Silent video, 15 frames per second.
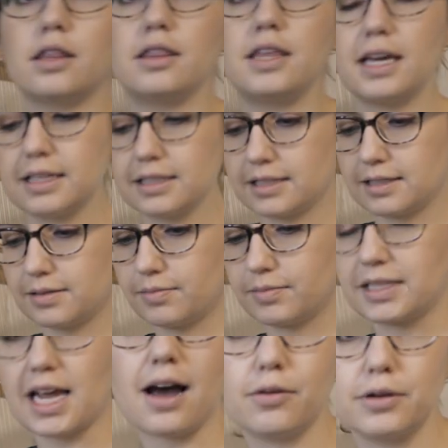these
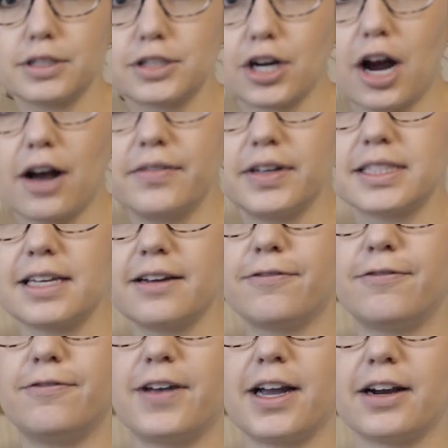dowels are obviously
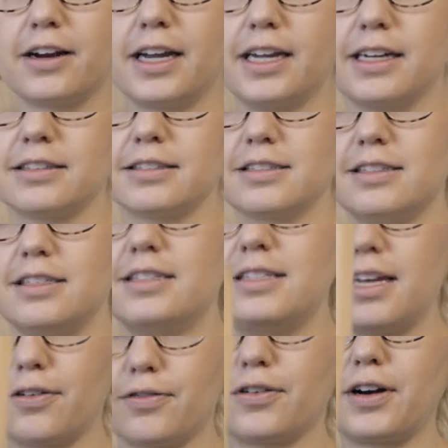very
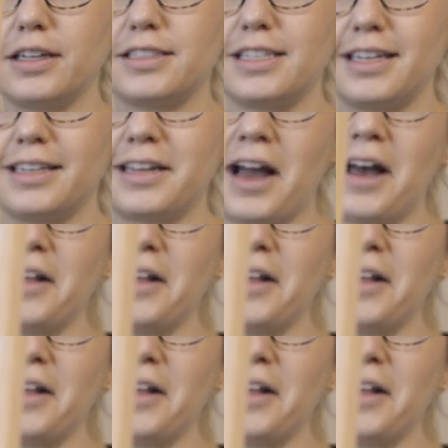different in